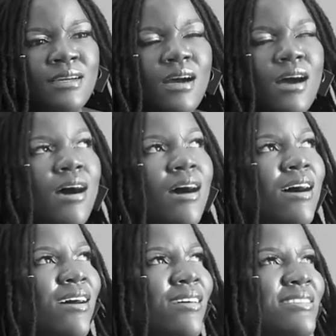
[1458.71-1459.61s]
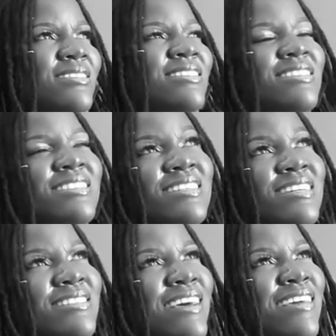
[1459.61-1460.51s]
Ah,
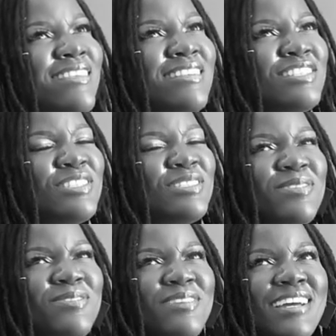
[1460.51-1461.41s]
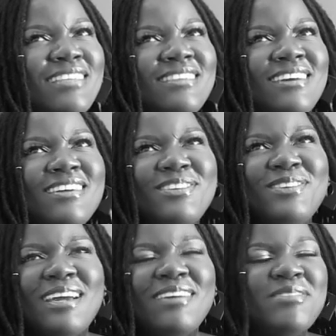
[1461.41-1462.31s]
shucks. I think just the fact that
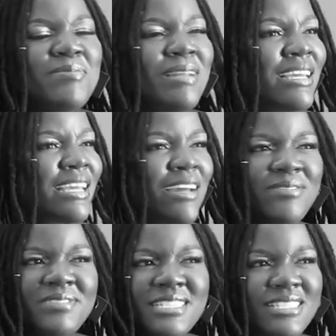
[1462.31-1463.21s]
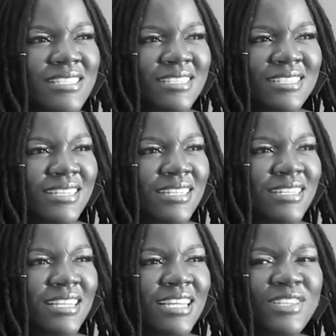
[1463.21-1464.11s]
you have a blank canvas.
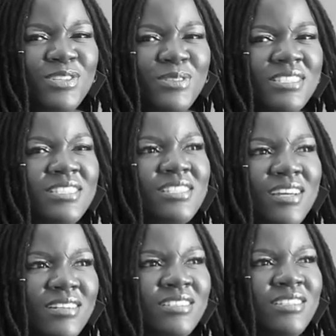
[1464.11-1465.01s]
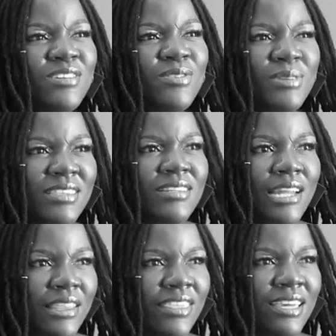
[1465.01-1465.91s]
Like, you just start with
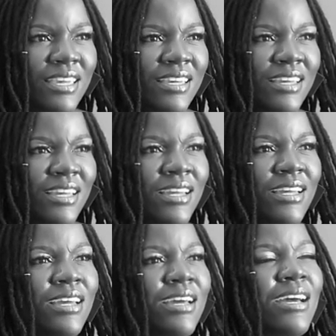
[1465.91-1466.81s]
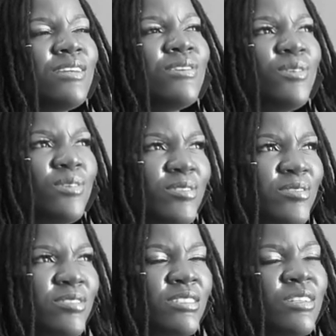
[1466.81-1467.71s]
nothing. And all
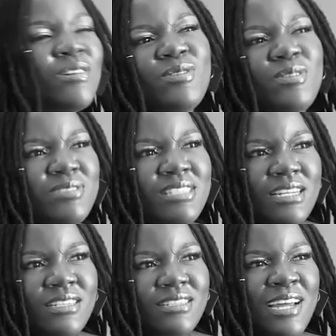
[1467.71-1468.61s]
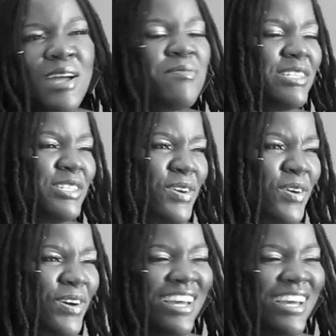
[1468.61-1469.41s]
of, not all of a sudden, but you know,